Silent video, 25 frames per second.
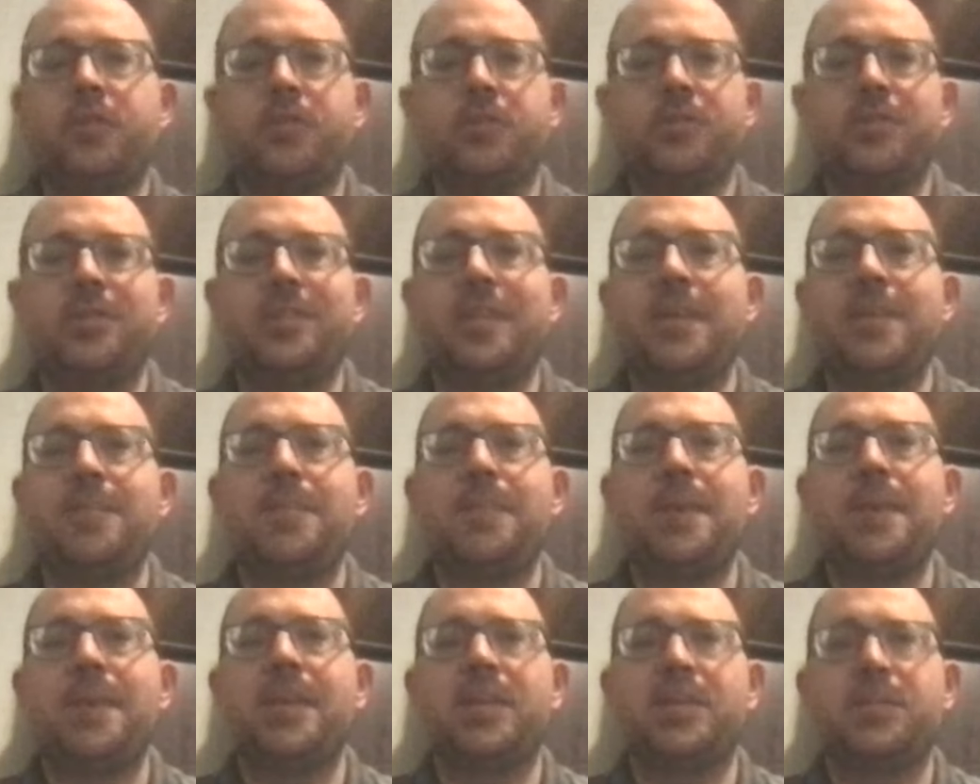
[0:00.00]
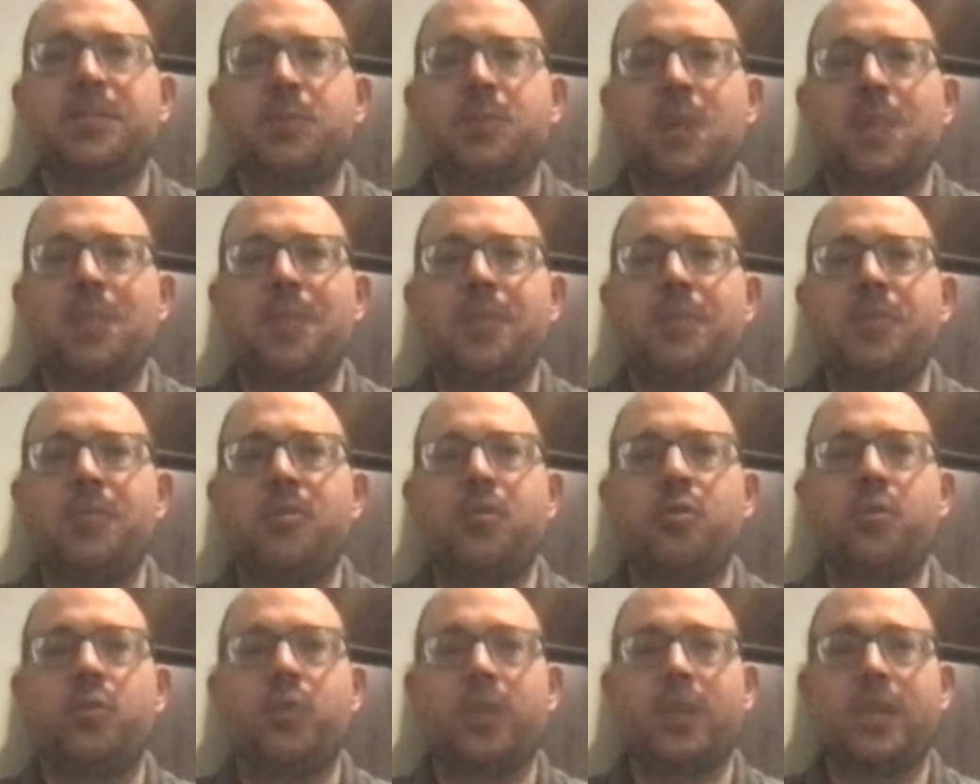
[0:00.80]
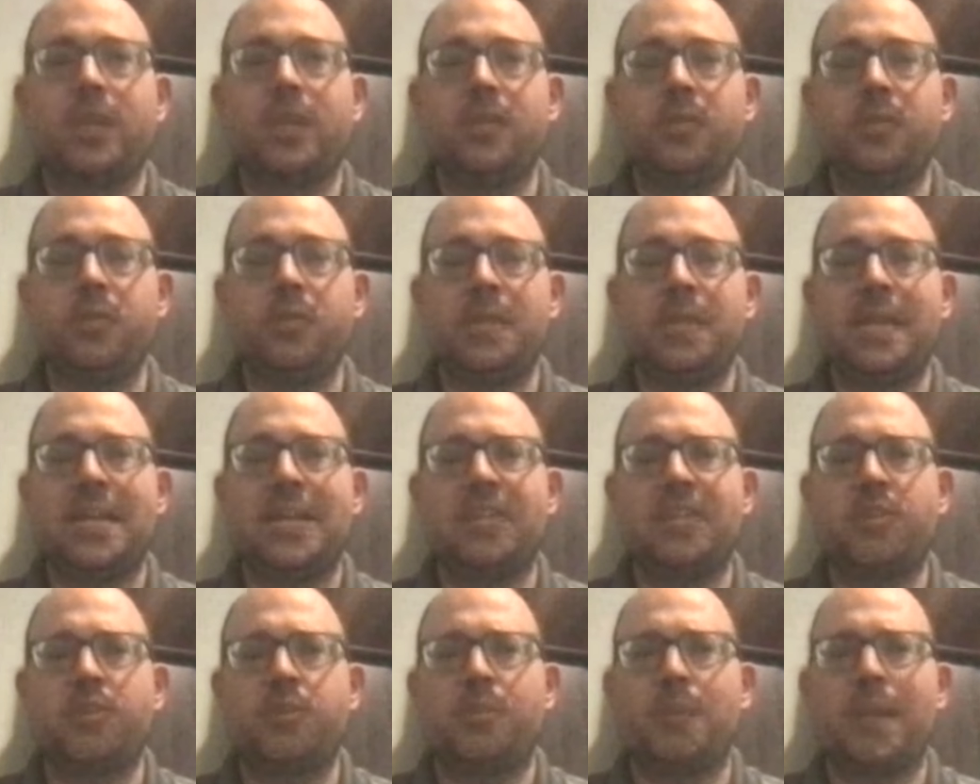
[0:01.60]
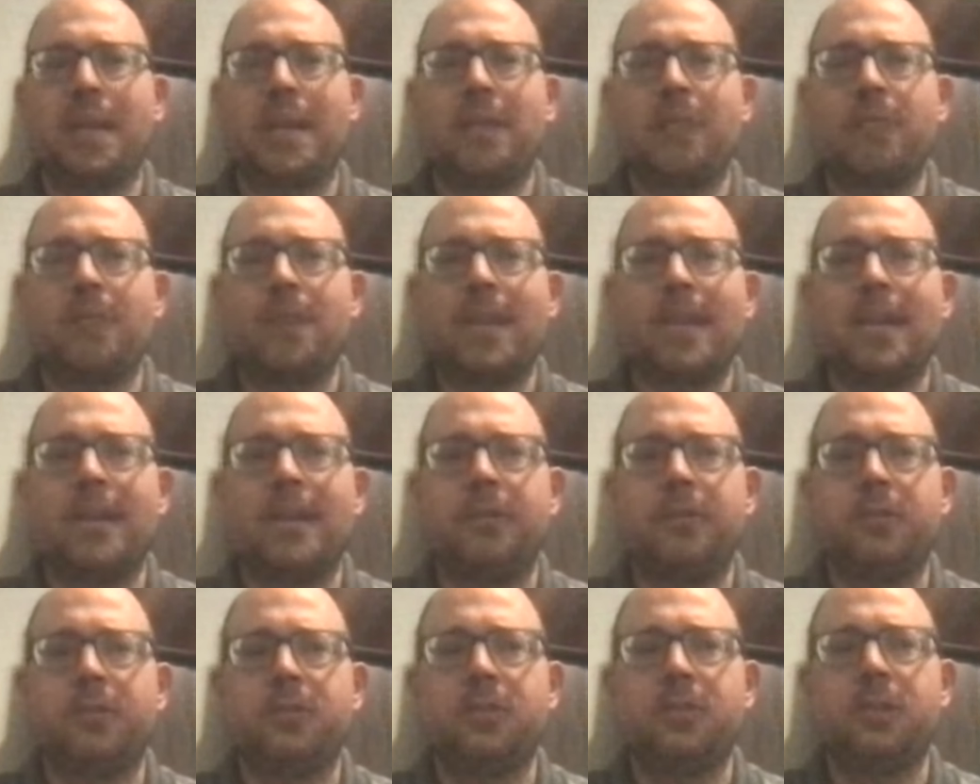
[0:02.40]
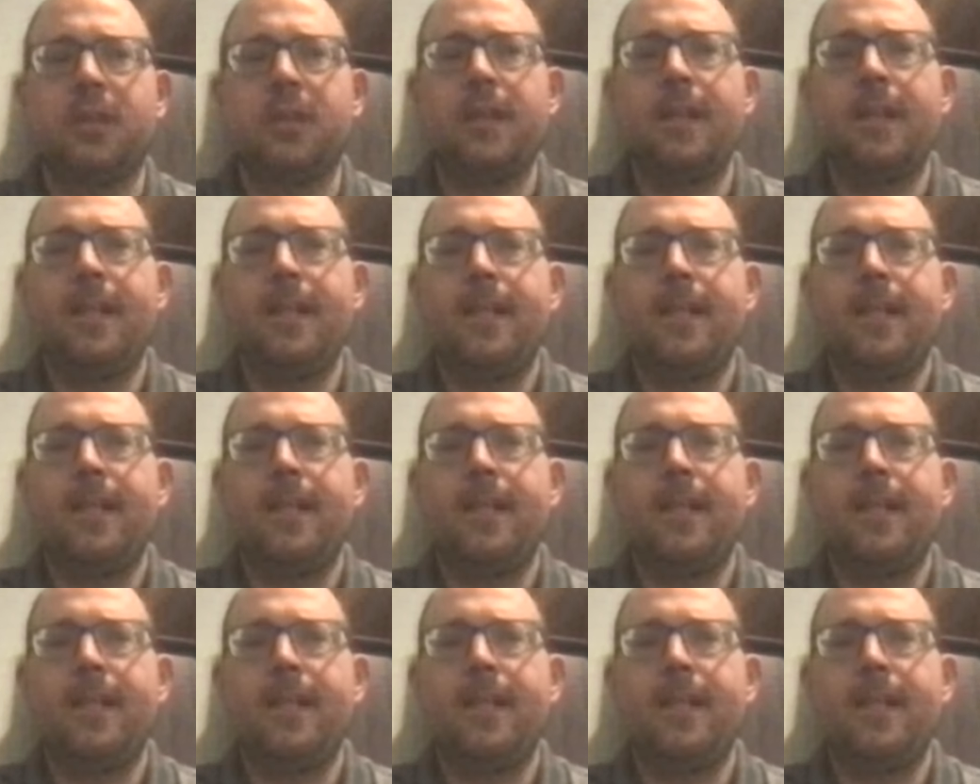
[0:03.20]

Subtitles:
He turned St. Benedict's Prep in Newark into a national powerhouse.